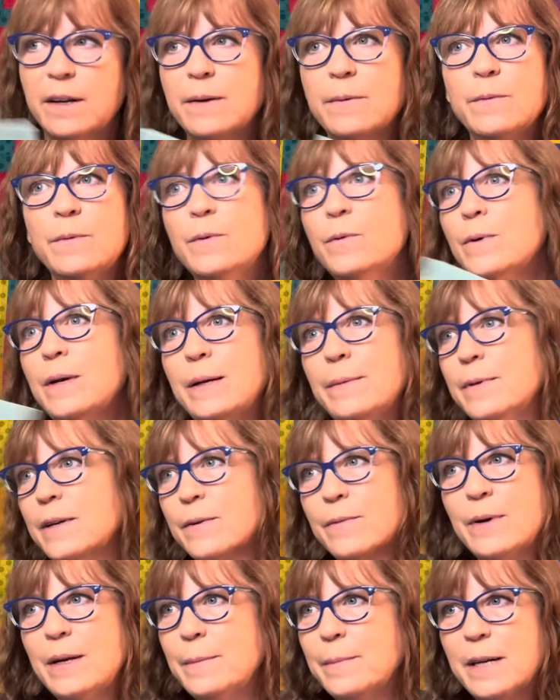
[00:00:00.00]
I went, wait a
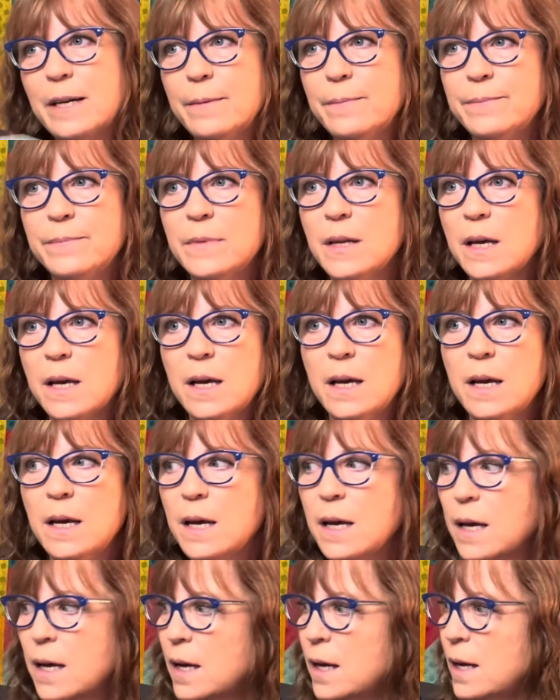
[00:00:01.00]
minute, wait a minute.
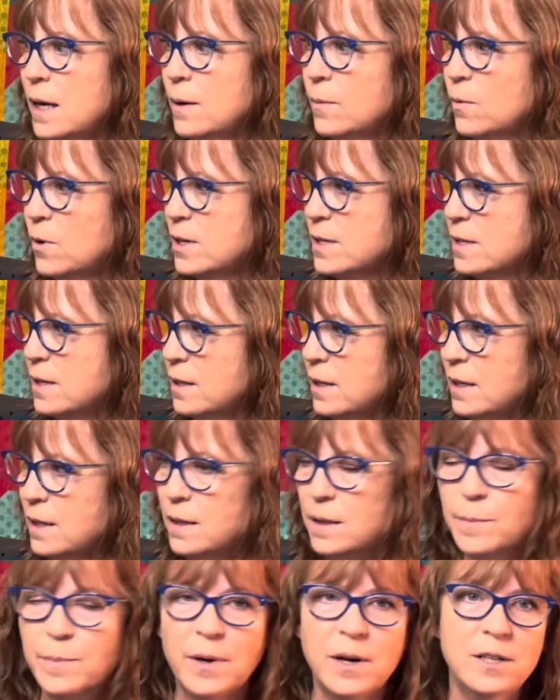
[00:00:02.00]
It wasn't
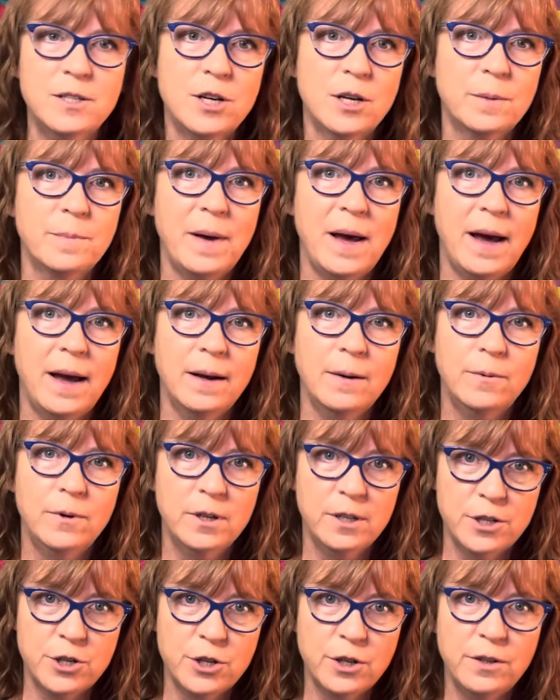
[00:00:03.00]
in the project bag where
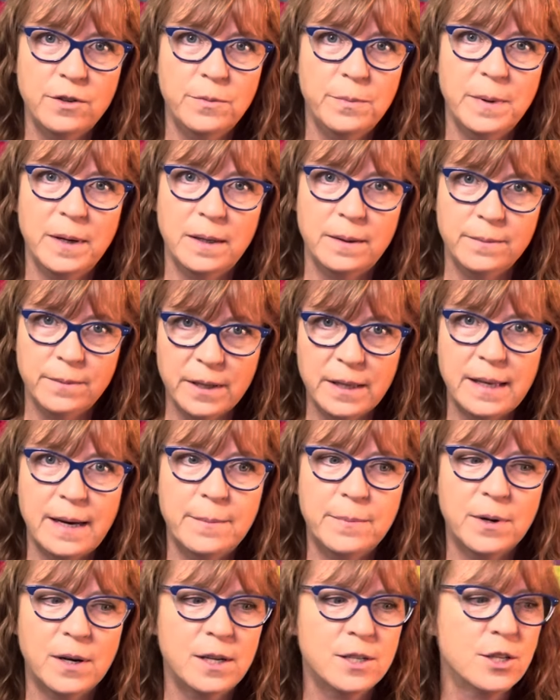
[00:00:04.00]
it should have been with
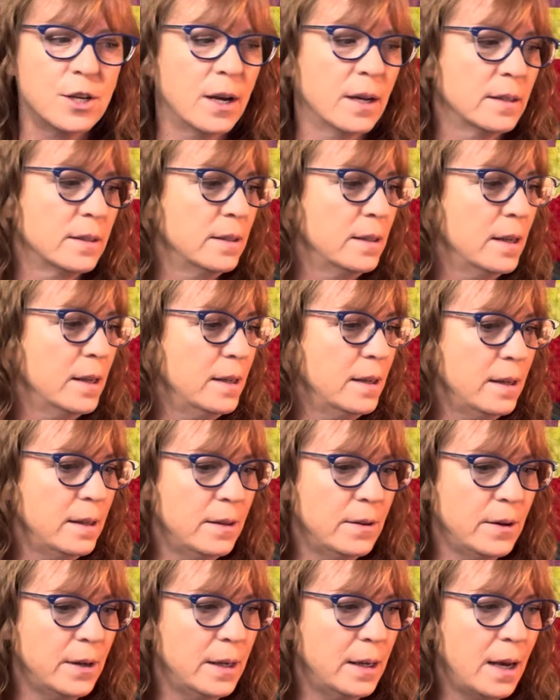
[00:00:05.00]
that project. And I
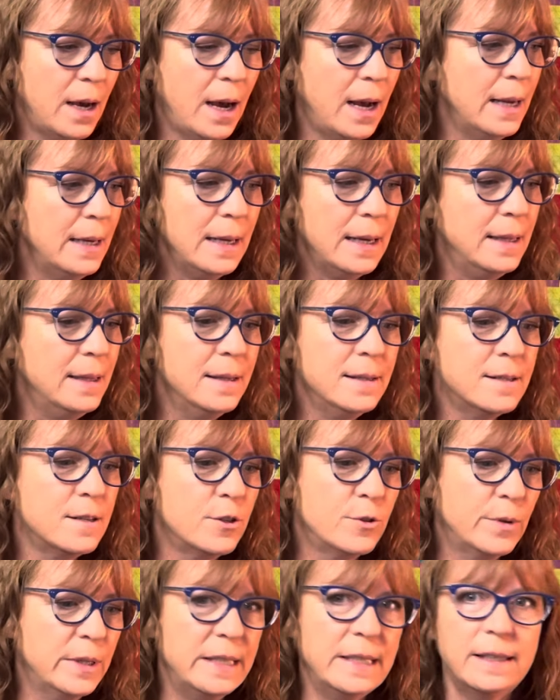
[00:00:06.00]
thought, this
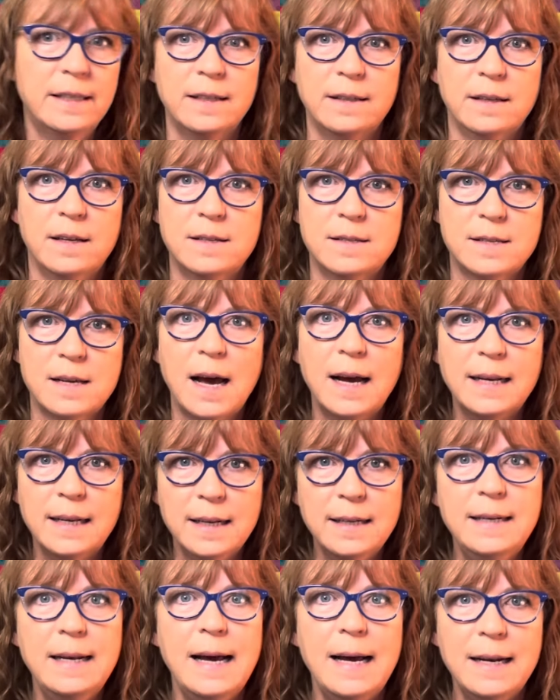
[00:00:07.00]
is ridiculous. I
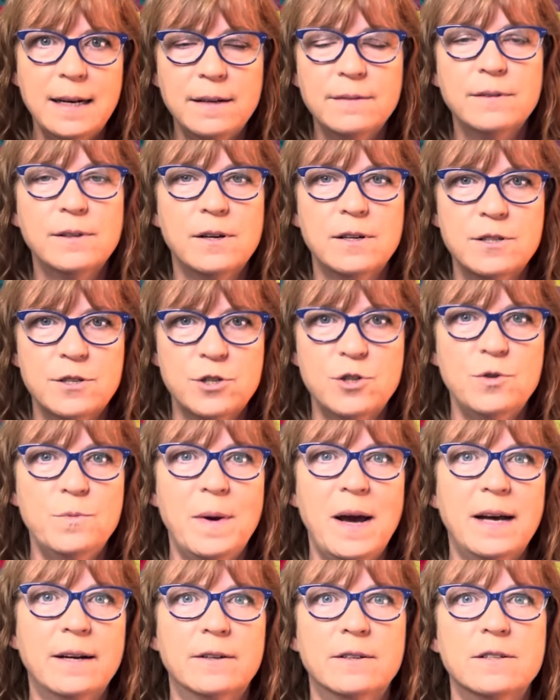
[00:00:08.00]
cannot have lost two
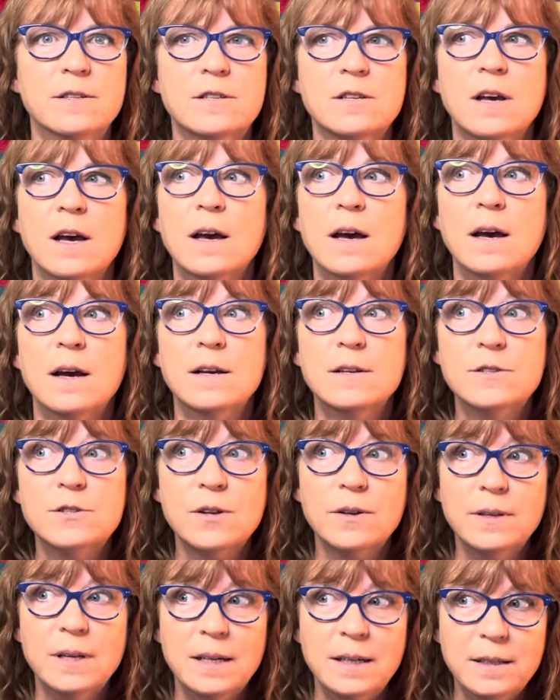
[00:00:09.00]
patterns.
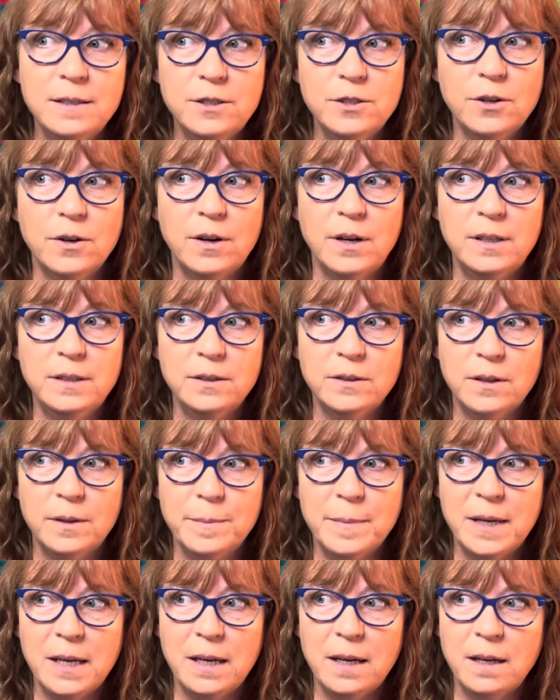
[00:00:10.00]
So then it dawned on
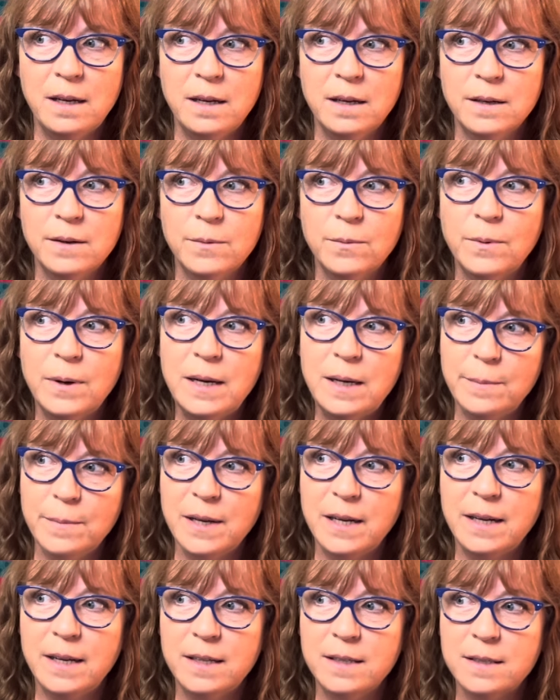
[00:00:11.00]
me, wait a
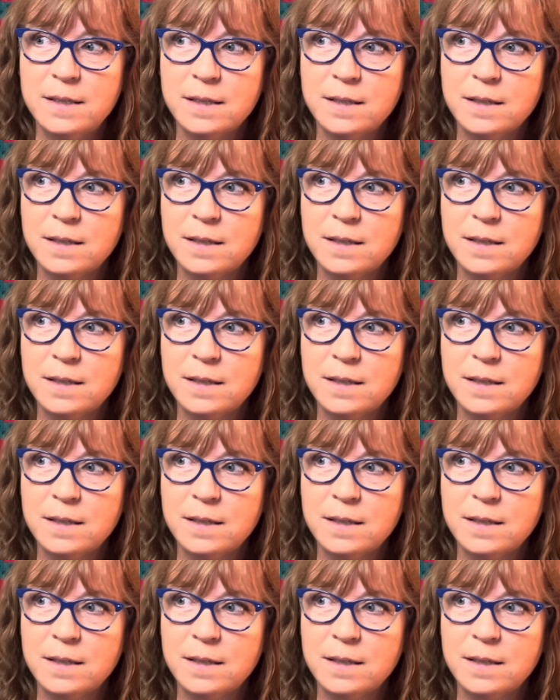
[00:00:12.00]
minute.